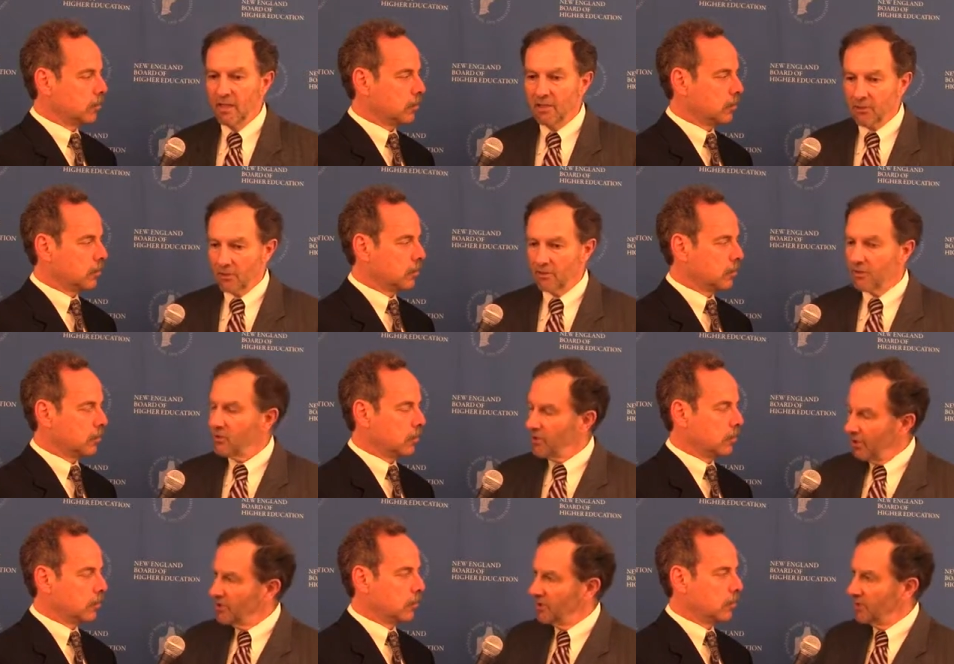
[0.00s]
Speaker 1: It's certainly
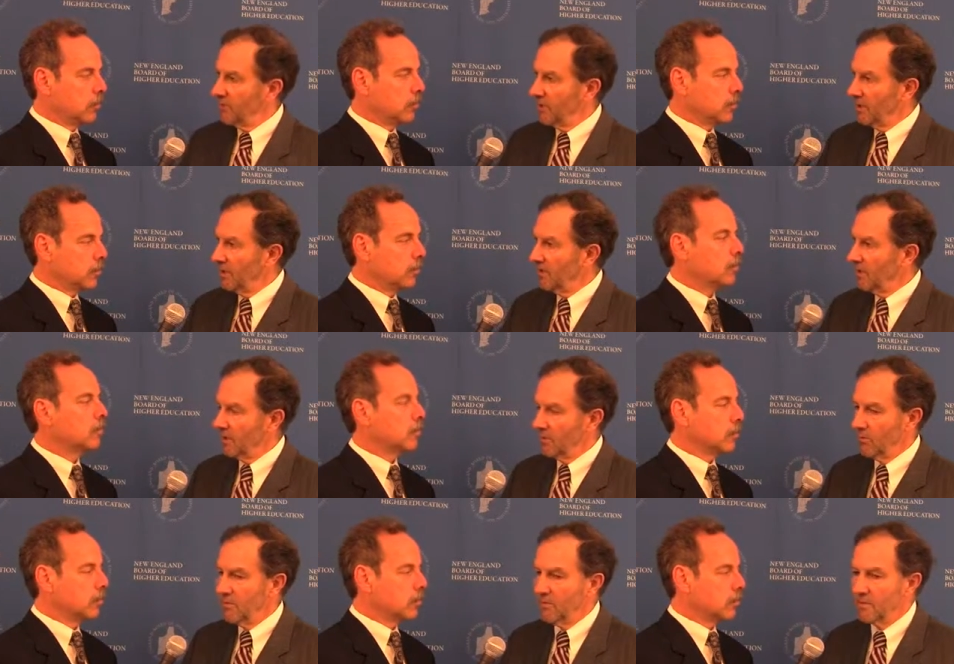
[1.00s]
changing in Maine. Uh,
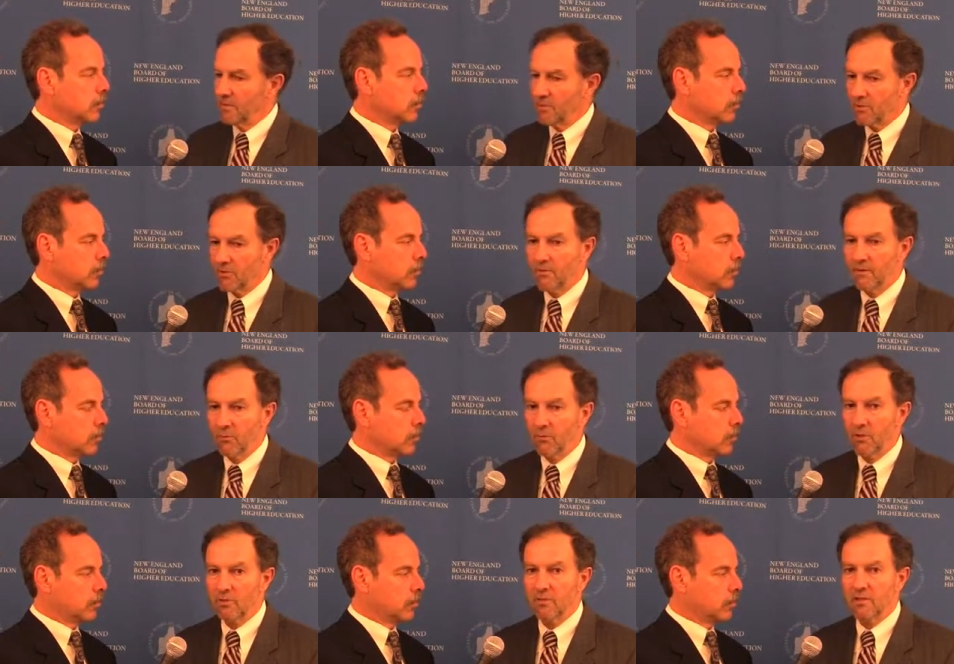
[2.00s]
we've done some survey
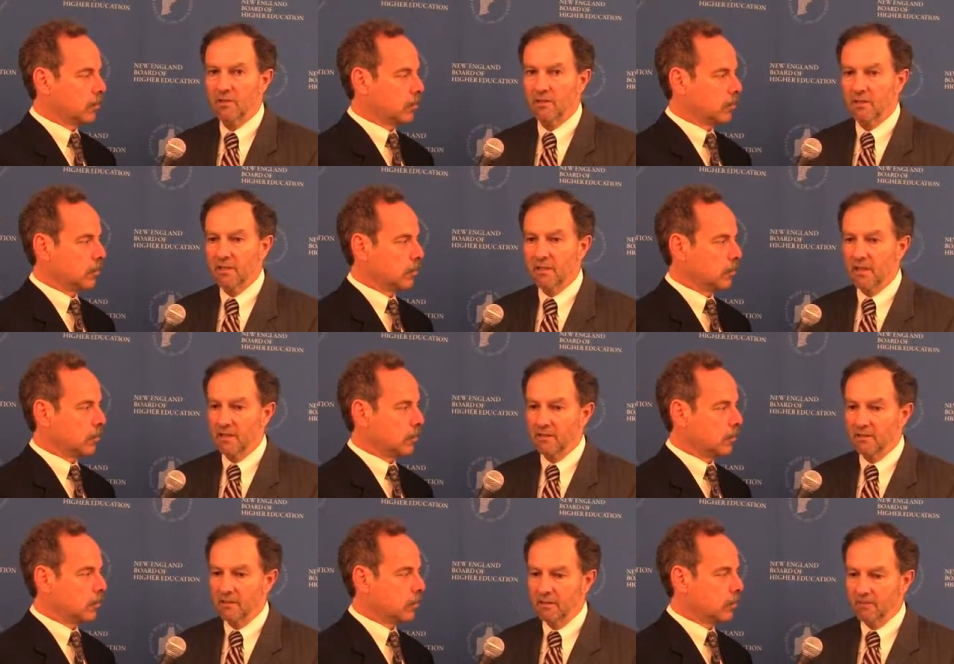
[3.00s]
work recently,
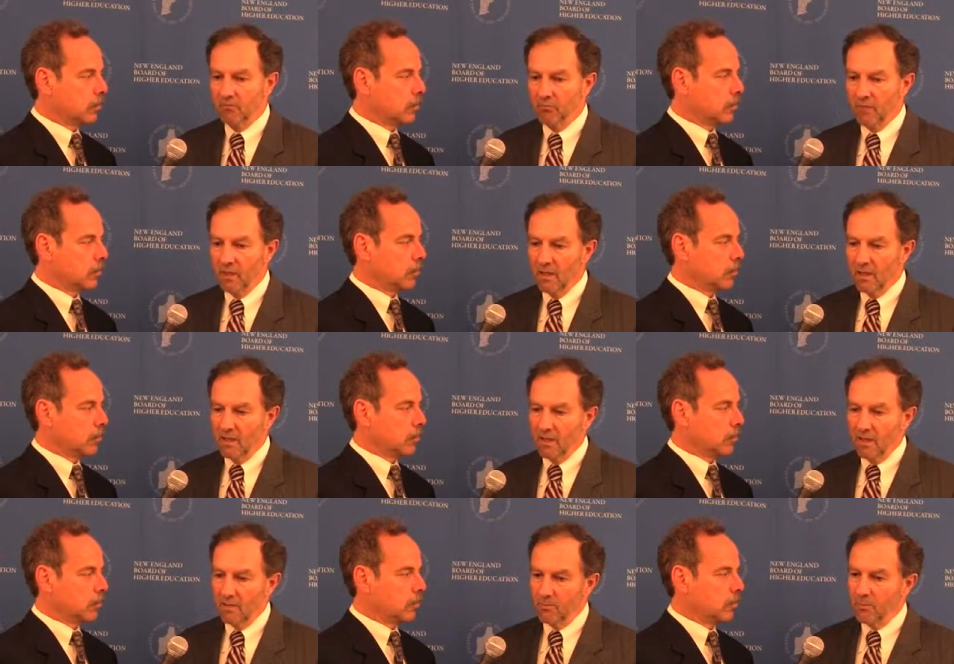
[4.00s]
and, um,
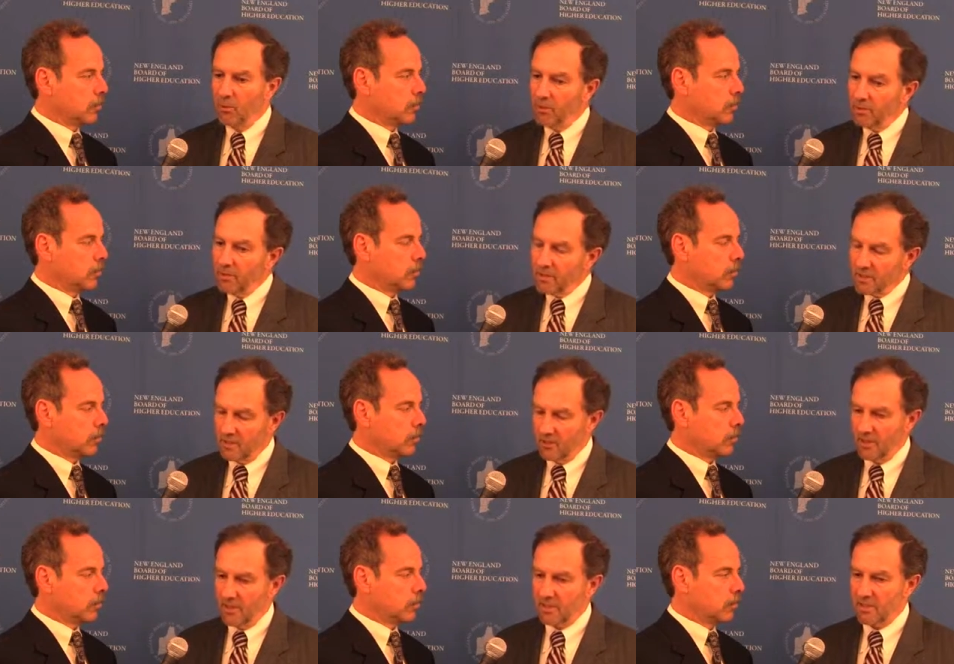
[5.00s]
and the polling
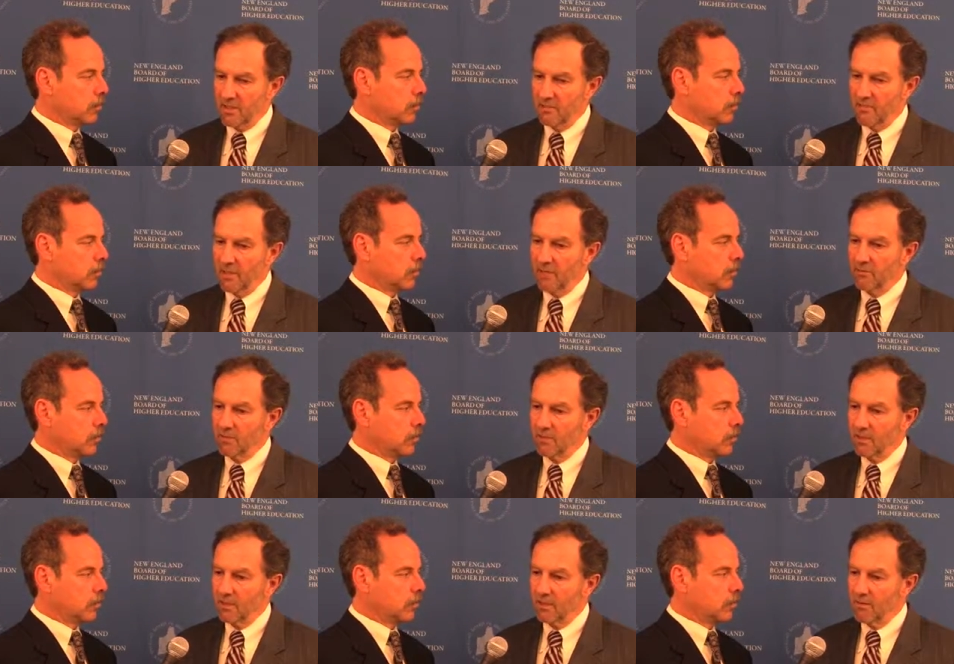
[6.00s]
suggests that Mainers
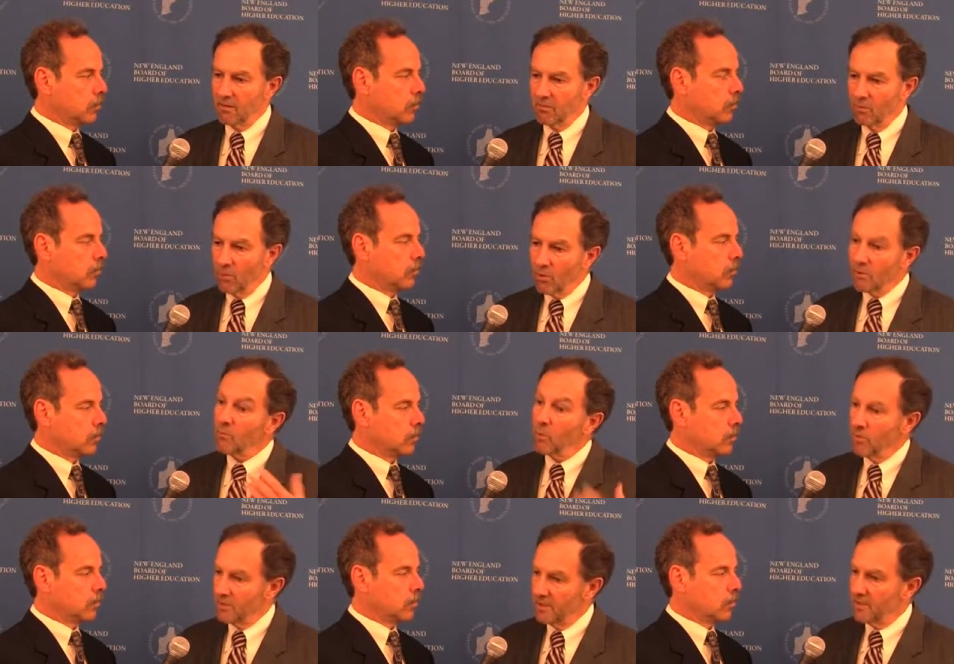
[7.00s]
think more and
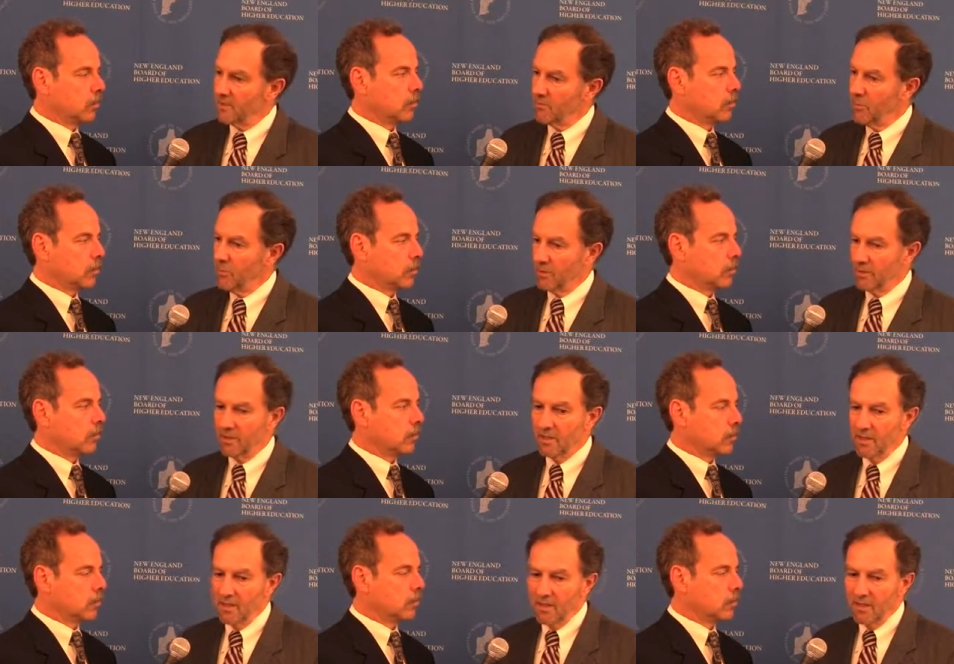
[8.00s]
more that it's important.
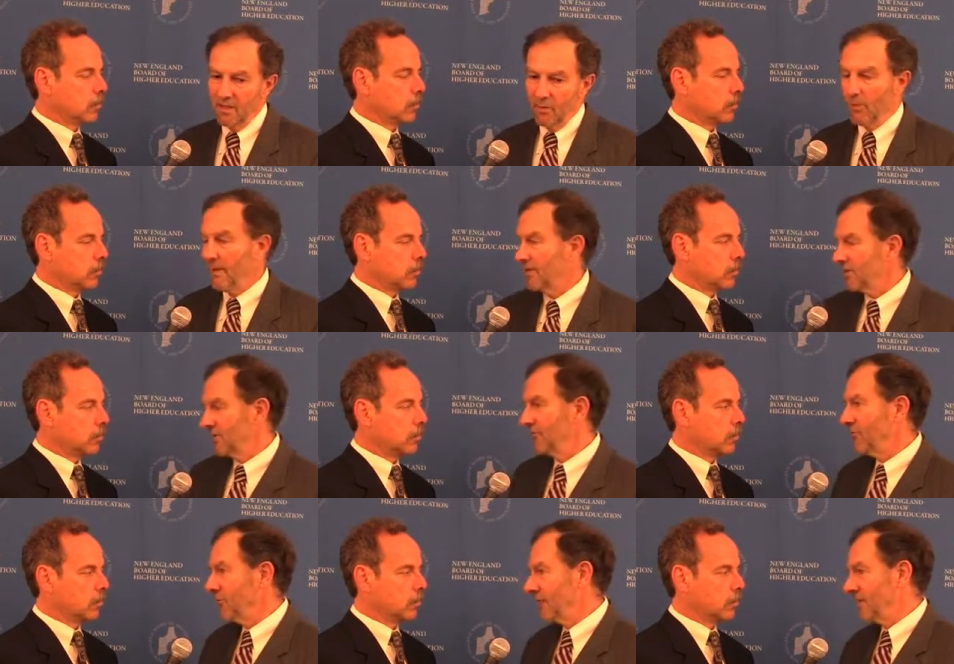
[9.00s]
Uh, we asked
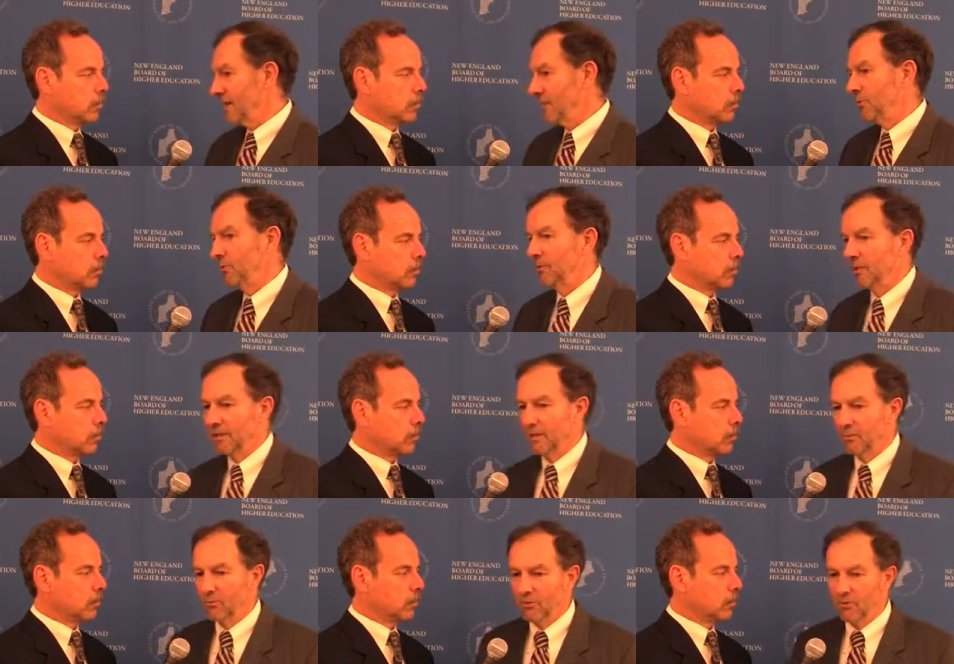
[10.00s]
them, for example,
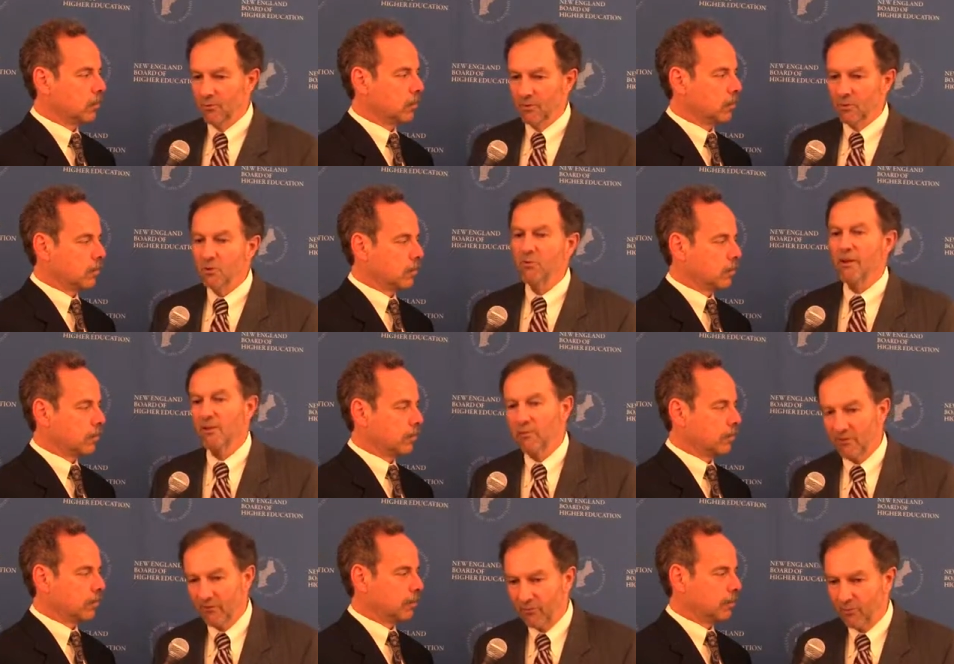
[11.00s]
uh, when, when you
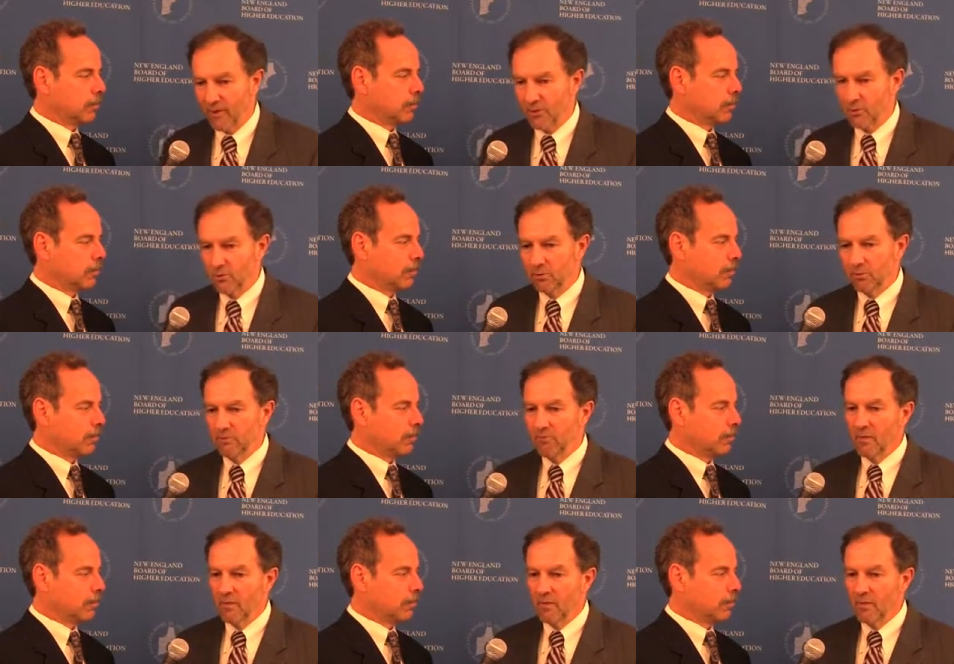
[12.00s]
graduated from high school,